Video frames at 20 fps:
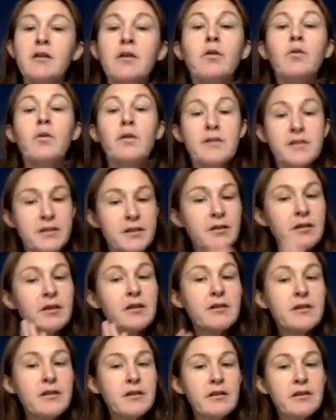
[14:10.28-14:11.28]
Once you
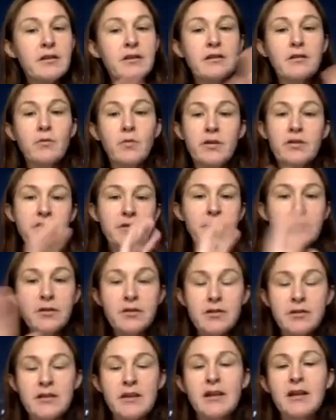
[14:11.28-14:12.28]

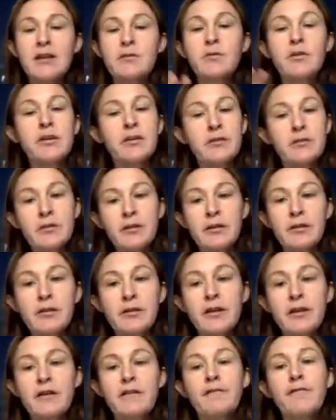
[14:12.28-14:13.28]
understand what you're really
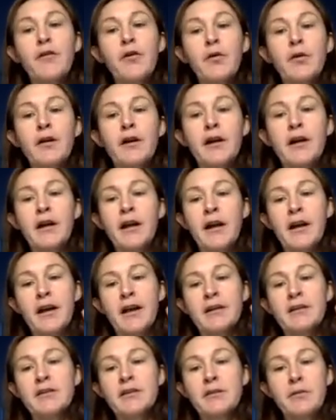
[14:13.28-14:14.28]
looking for
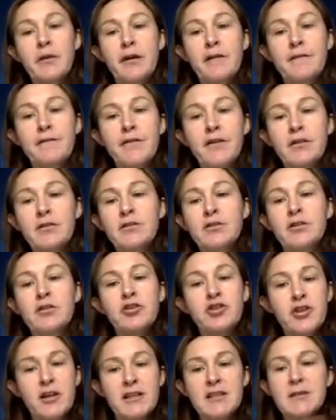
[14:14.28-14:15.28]
and you want to filter
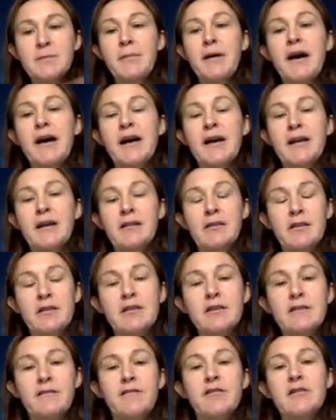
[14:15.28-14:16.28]
just by the
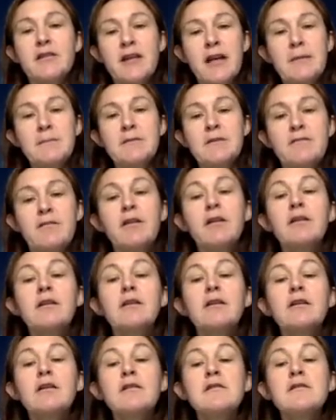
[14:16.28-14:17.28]
different types of
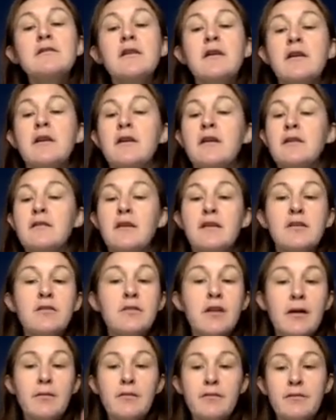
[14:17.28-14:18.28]
articles, then you
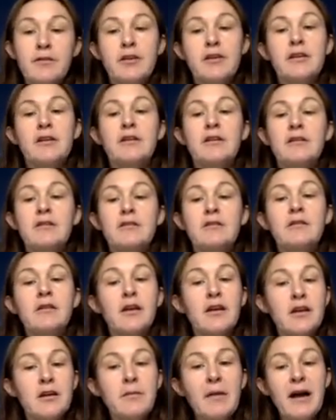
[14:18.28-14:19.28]
come over here, you
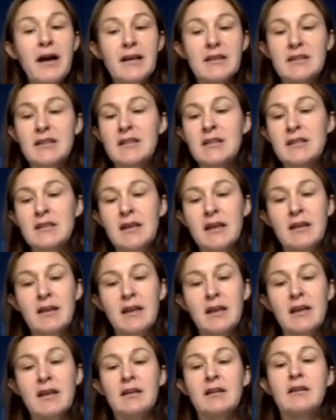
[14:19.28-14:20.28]
click your boxes, and
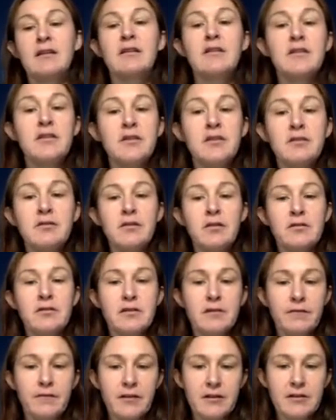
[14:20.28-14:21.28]
then you go
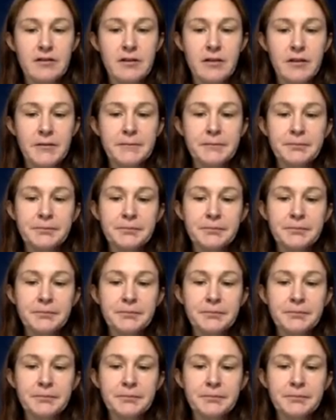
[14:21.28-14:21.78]
to filter.